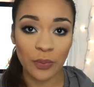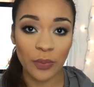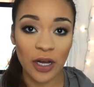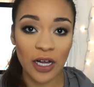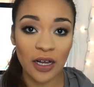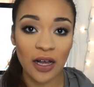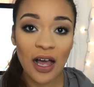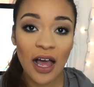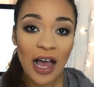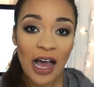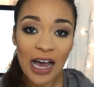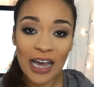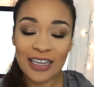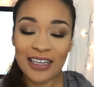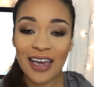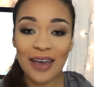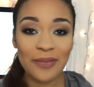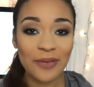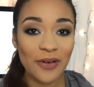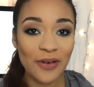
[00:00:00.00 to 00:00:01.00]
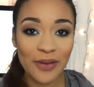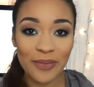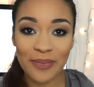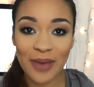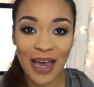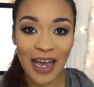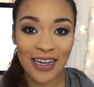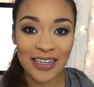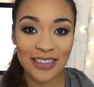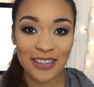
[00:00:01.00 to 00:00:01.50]
Well, I kept going
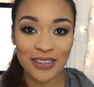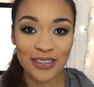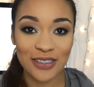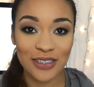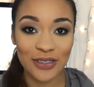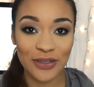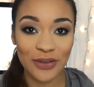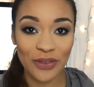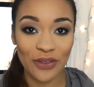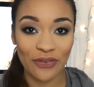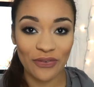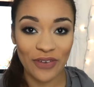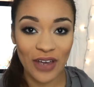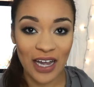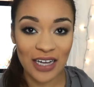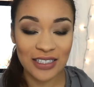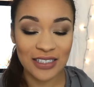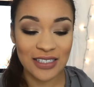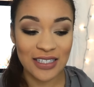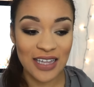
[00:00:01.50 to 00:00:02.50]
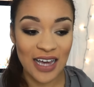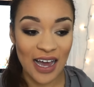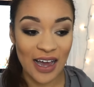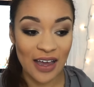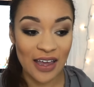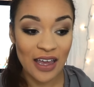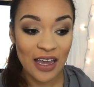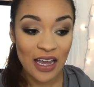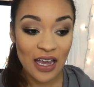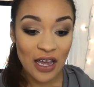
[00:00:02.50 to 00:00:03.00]
back to the fact
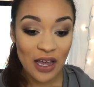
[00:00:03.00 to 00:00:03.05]
that